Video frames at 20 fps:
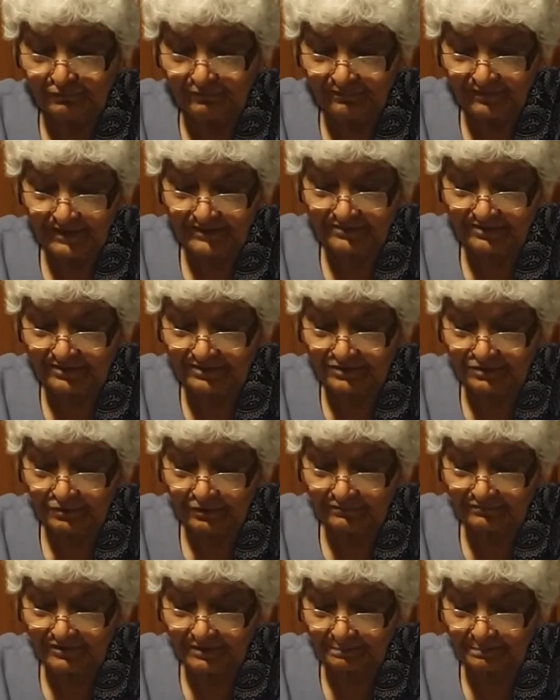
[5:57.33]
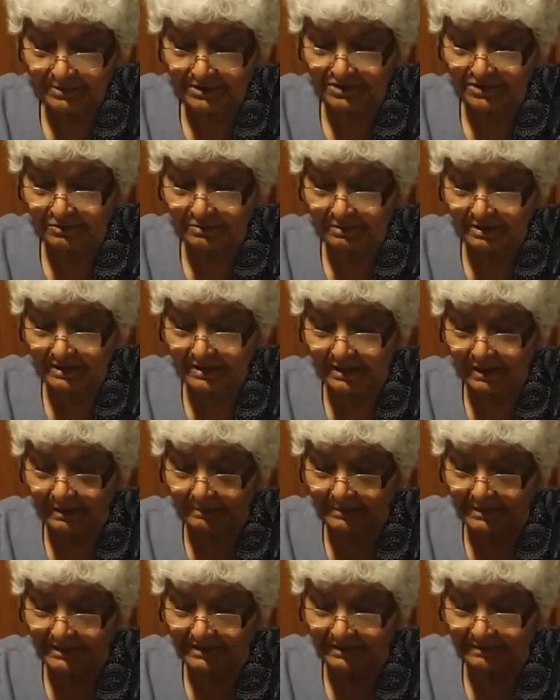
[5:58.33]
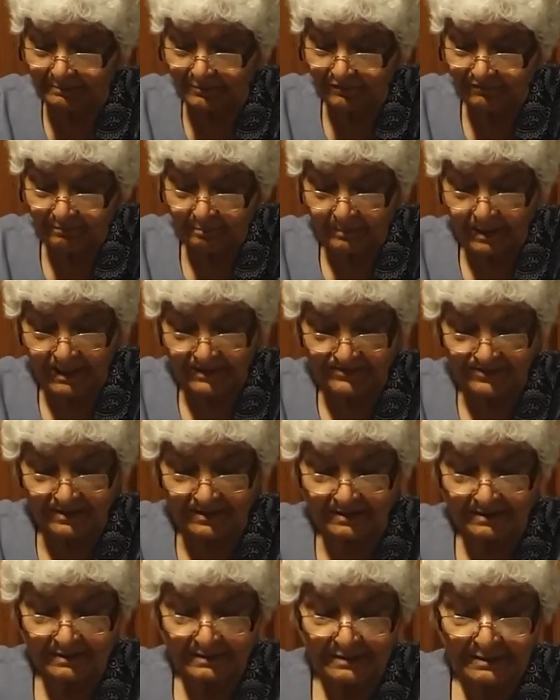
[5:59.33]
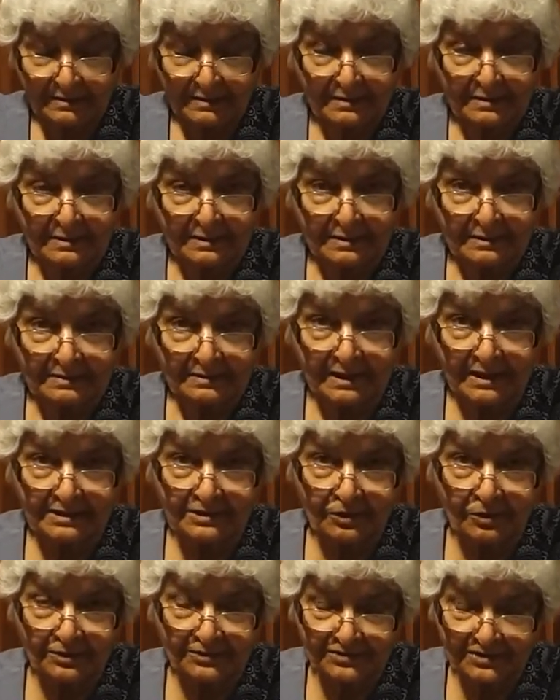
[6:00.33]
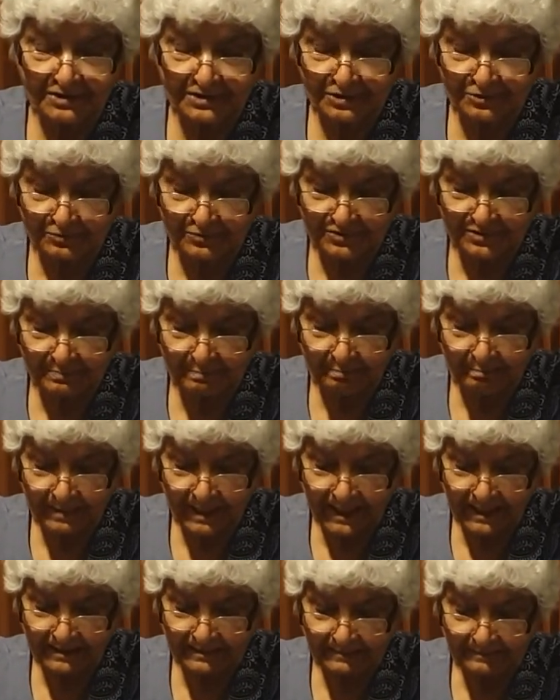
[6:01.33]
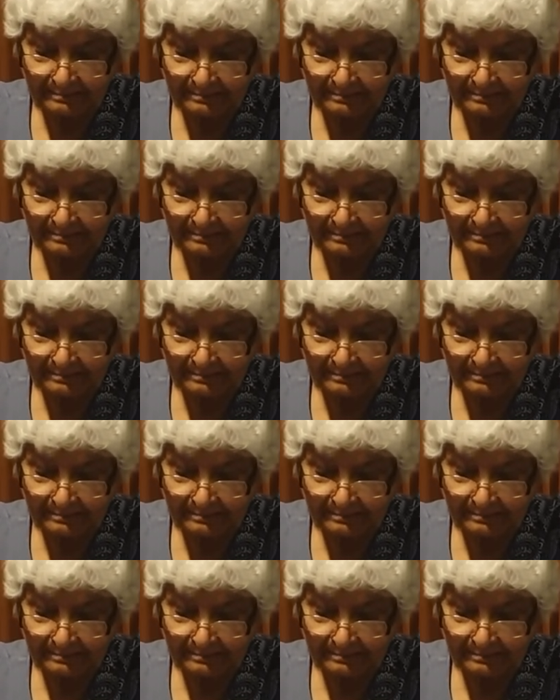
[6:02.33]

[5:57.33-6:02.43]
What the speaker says: facets of the particular amalgam of matter that constitutes man.